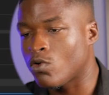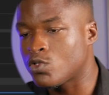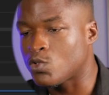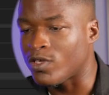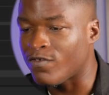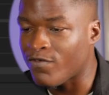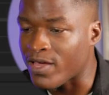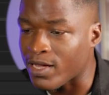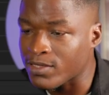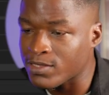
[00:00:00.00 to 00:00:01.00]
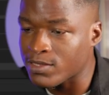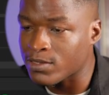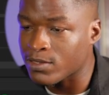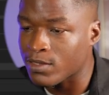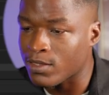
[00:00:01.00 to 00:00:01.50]
Go to
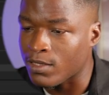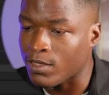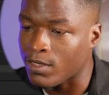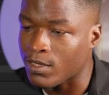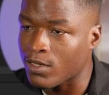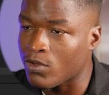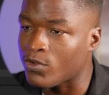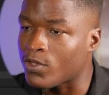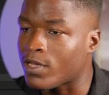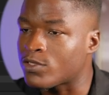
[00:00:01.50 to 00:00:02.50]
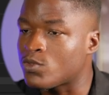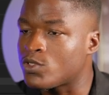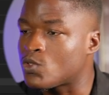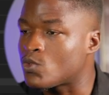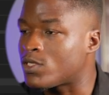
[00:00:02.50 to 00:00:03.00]
Effects here, or you can
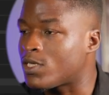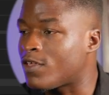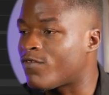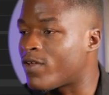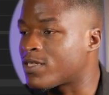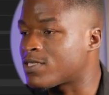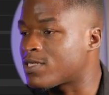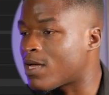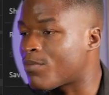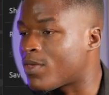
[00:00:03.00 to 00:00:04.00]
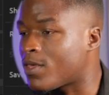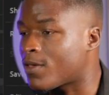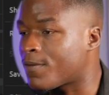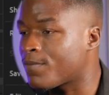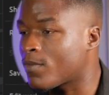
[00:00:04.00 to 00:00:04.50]
switch to the Effects tab
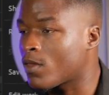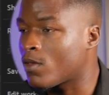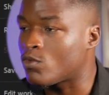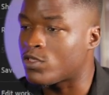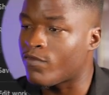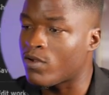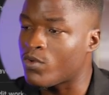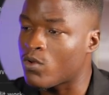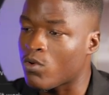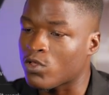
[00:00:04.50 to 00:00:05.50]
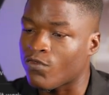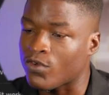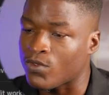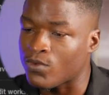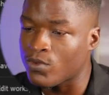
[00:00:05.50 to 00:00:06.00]
here, whichever way works
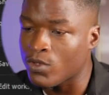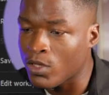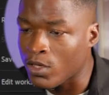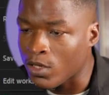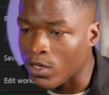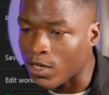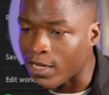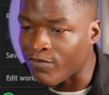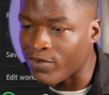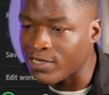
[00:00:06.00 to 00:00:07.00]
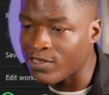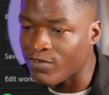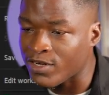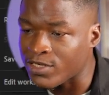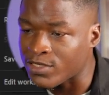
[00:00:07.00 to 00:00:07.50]
for you. I find it
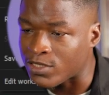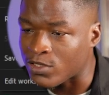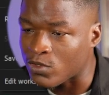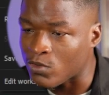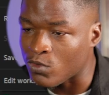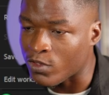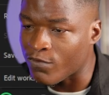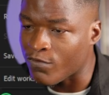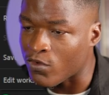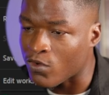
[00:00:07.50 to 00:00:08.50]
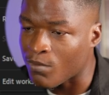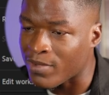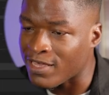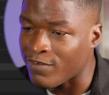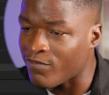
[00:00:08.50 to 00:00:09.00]
very easy looking for
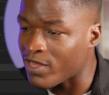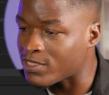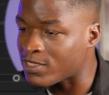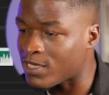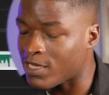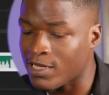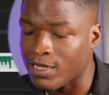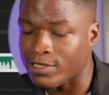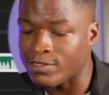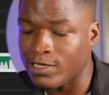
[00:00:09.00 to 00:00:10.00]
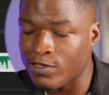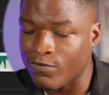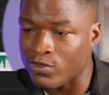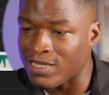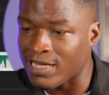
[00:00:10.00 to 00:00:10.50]
my effects here and search
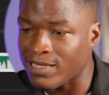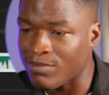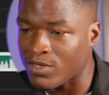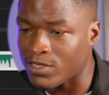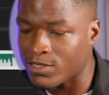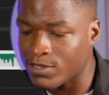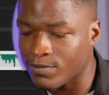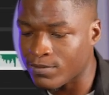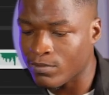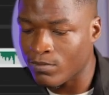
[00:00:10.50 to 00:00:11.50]
for Dynamics.